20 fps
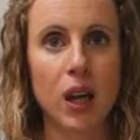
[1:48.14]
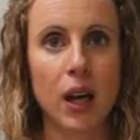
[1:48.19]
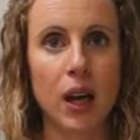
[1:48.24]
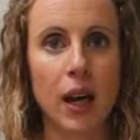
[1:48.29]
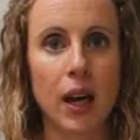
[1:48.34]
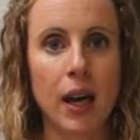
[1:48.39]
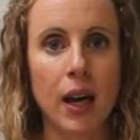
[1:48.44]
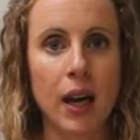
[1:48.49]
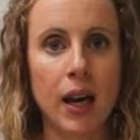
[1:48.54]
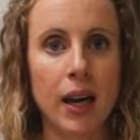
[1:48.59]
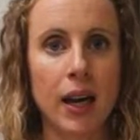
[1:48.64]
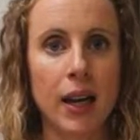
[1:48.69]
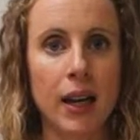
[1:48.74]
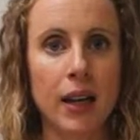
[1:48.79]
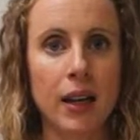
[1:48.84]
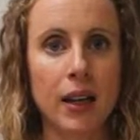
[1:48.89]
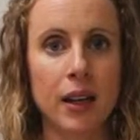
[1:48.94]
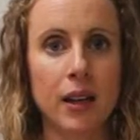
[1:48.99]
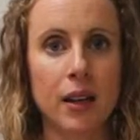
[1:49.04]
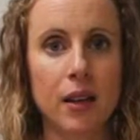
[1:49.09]

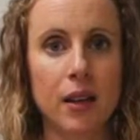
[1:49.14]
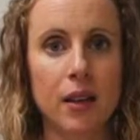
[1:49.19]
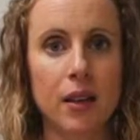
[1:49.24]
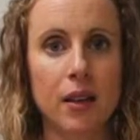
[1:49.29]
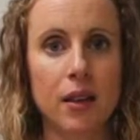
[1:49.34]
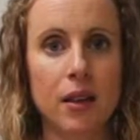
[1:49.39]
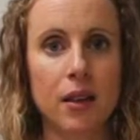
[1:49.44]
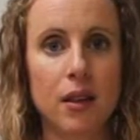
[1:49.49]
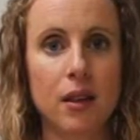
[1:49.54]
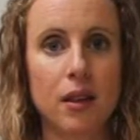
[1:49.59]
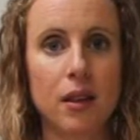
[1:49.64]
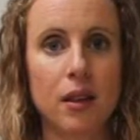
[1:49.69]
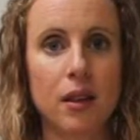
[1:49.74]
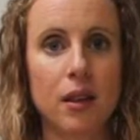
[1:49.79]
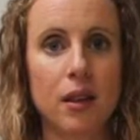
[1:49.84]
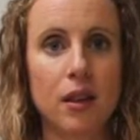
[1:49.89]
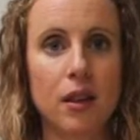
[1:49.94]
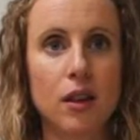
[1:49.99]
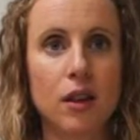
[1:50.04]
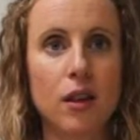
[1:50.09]
And
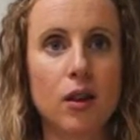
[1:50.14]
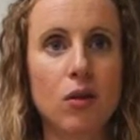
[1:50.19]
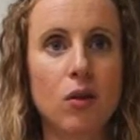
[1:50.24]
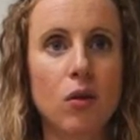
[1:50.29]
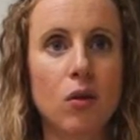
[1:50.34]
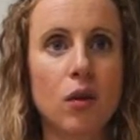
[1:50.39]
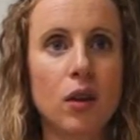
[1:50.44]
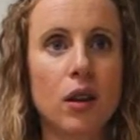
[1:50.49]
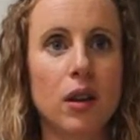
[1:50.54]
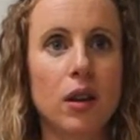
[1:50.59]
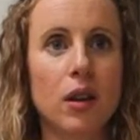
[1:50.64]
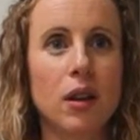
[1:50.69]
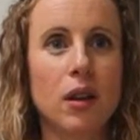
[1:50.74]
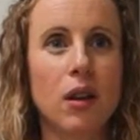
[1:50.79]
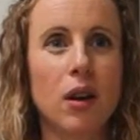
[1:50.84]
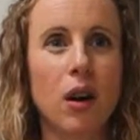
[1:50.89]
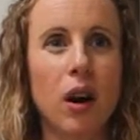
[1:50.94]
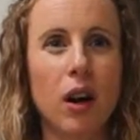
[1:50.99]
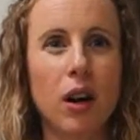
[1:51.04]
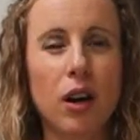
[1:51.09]
you
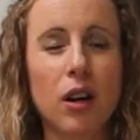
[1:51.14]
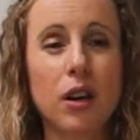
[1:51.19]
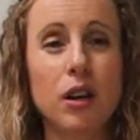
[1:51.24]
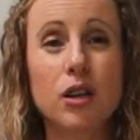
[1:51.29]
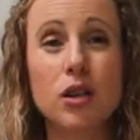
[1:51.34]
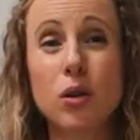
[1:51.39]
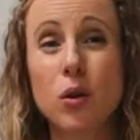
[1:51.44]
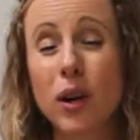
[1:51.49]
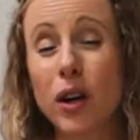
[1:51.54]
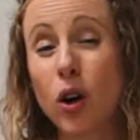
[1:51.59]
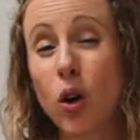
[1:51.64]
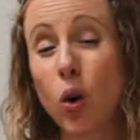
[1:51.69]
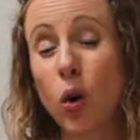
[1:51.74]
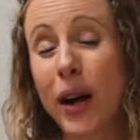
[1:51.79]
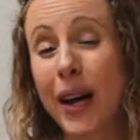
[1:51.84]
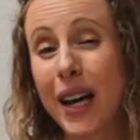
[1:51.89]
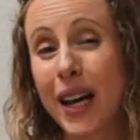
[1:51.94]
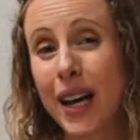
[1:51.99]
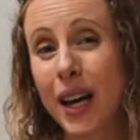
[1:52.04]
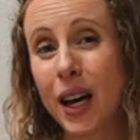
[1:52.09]
are going to do a
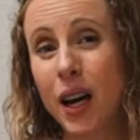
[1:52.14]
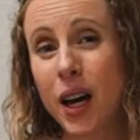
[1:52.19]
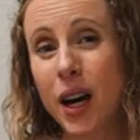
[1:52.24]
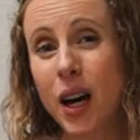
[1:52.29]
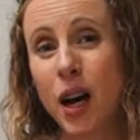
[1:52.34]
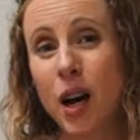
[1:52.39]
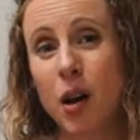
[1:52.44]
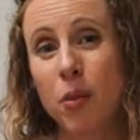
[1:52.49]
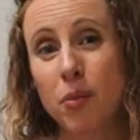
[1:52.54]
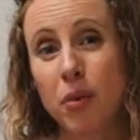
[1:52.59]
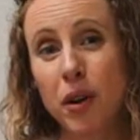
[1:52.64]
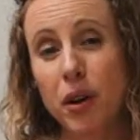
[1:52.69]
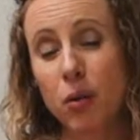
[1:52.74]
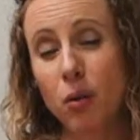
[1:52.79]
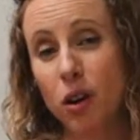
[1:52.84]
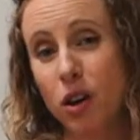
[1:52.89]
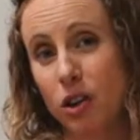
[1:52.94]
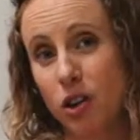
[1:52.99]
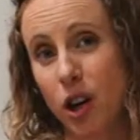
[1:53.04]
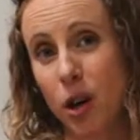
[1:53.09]
quick
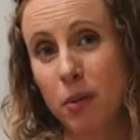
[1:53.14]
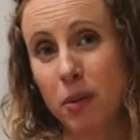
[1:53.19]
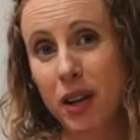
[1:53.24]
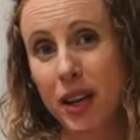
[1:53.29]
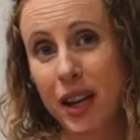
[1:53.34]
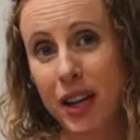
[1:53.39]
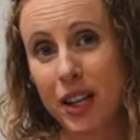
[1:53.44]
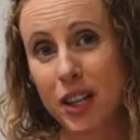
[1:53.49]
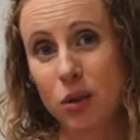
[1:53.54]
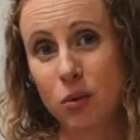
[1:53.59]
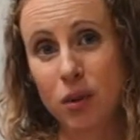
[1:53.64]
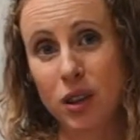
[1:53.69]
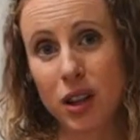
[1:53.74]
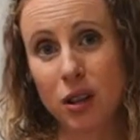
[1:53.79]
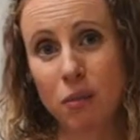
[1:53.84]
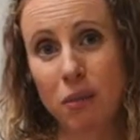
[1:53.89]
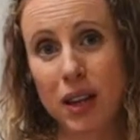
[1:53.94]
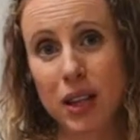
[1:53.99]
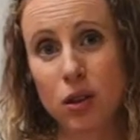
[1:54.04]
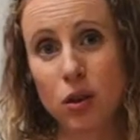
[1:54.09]
pre-workshop connection with the
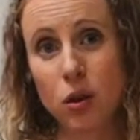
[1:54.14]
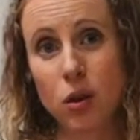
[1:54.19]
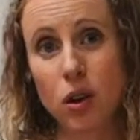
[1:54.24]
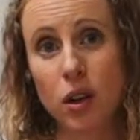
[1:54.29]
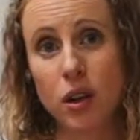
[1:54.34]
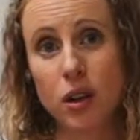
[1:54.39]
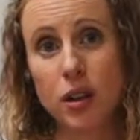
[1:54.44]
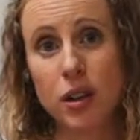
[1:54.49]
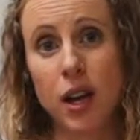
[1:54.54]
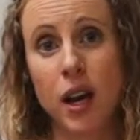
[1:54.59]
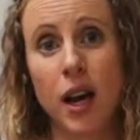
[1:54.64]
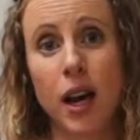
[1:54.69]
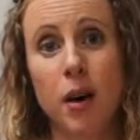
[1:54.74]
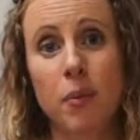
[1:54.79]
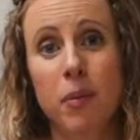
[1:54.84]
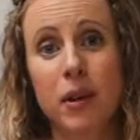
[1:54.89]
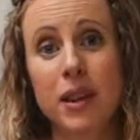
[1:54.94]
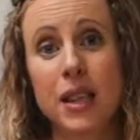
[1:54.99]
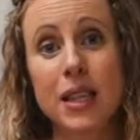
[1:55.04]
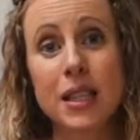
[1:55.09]
mentors,
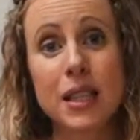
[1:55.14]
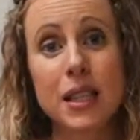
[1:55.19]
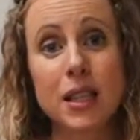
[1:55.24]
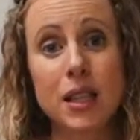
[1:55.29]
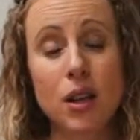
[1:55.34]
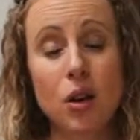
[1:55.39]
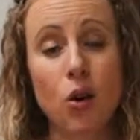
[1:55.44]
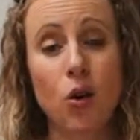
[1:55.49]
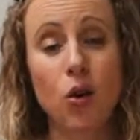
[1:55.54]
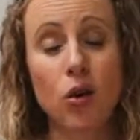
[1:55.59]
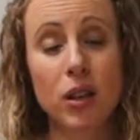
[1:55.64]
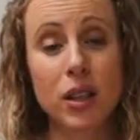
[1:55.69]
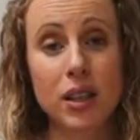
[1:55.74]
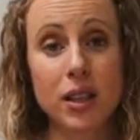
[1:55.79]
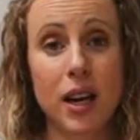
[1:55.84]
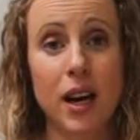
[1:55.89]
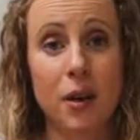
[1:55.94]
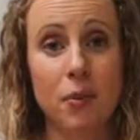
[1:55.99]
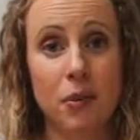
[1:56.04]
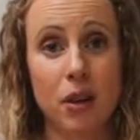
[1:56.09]
but this is the only
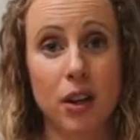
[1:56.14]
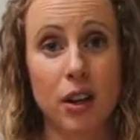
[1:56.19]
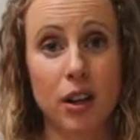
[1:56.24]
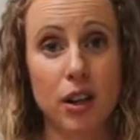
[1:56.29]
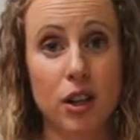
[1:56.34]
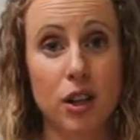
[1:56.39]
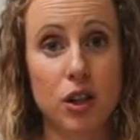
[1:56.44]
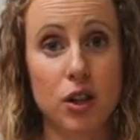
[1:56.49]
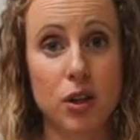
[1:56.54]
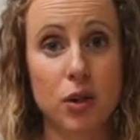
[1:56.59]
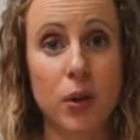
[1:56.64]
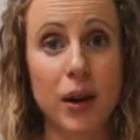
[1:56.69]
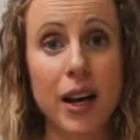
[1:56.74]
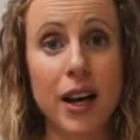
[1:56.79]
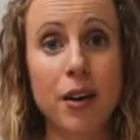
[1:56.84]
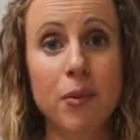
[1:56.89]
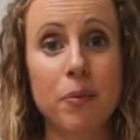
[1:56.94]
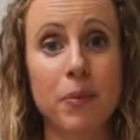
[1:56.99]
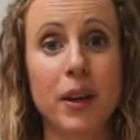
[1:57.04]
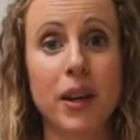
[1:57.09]
time they're going to do
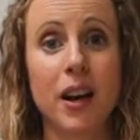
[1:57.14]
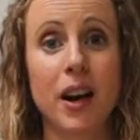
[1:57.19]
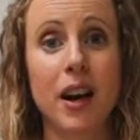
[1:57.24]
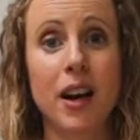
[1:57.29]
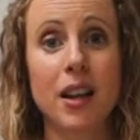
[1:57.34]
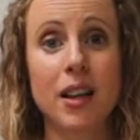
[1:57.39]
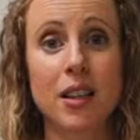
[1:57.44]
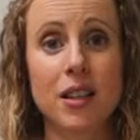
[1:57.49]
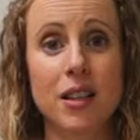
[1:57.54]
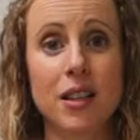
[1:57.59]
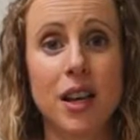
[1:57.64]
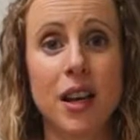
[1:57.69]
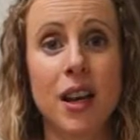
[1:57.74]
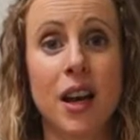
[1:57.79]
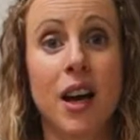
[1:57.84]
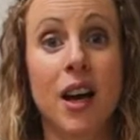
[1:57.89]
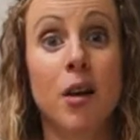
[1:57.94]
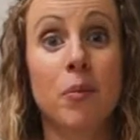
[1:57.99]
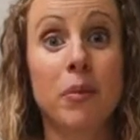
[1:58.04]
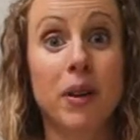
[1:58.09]
it because
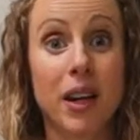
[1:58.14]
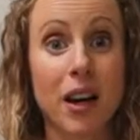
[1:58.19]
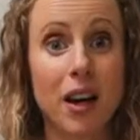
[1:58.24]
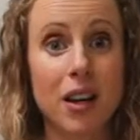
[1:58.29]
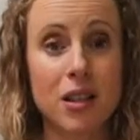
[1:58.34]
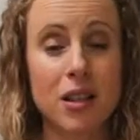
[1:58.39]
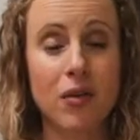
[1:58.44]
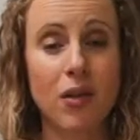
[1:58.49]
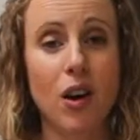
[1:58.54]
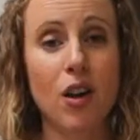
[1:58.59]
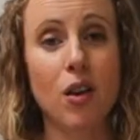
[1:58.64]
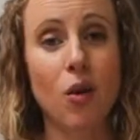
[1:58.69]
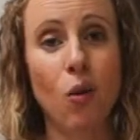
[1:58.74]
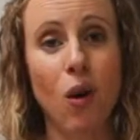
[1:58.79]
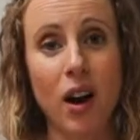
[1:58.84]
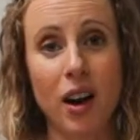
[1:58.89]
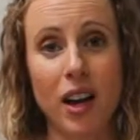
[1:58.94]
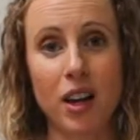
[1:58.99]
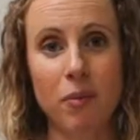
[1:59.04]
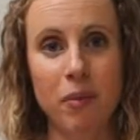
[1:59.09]
of all the
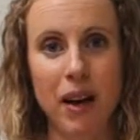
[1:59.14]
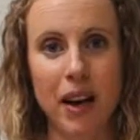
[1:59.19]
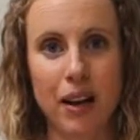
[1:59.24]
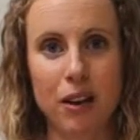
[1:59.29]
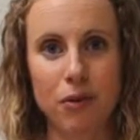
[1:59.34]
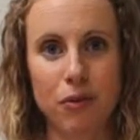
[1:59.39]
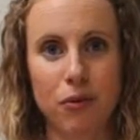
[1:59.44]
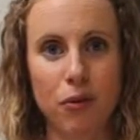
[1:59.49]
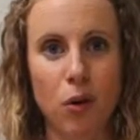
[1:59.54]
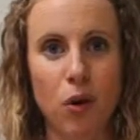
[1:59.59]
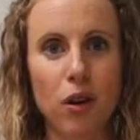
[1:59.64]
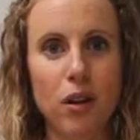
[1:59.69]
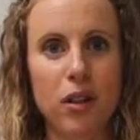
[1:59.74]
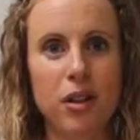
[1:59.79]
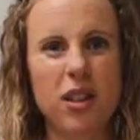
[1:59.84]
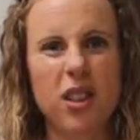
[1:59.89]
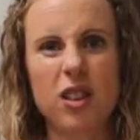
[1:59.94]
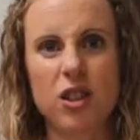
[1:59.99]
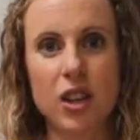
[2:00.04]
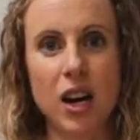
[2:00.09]
walking back and
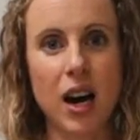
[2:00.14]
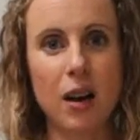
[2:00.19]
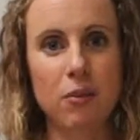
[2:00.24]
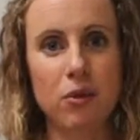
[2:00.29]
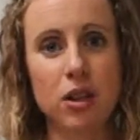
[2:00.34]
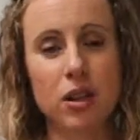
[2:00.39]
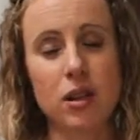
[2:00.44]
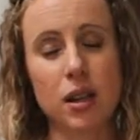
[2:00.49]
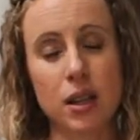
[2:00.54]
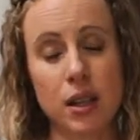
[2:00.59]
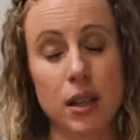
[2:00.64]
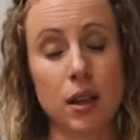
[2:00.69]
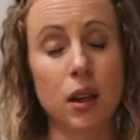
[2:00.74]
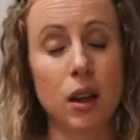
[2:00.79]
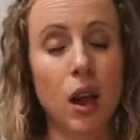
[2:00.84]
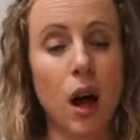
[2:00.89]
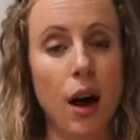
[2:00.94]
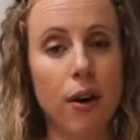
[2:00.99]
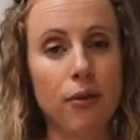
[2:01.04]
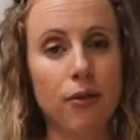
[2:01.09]
forth. The time just doesn't
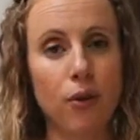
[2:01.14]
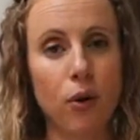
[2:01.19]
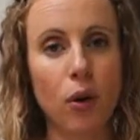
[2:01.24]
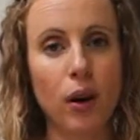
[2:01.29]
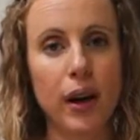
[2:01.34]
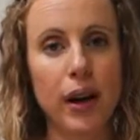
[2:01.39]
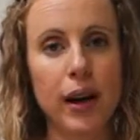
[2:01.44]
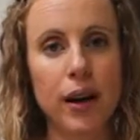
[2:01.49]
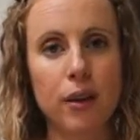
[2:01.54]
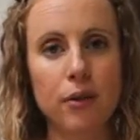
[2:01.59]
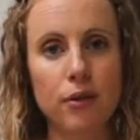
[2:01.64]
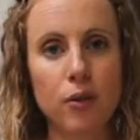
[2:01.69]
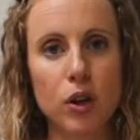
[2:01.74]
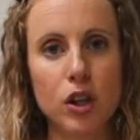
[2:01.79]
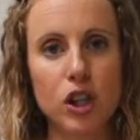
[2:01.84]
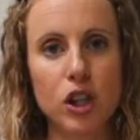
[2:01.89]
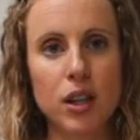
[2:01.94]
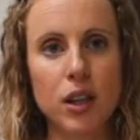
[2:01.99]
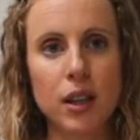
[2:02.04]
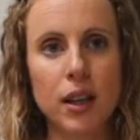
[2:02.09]
allot for it,
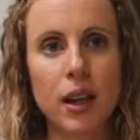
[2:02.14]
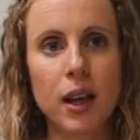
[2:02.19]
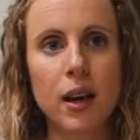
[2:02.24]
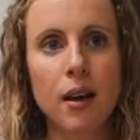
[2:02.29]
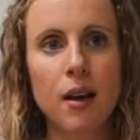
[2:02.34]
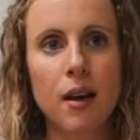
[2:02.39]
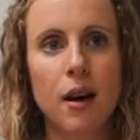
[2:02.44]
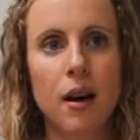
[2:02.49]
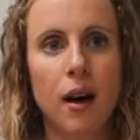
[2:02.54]
unfortunately.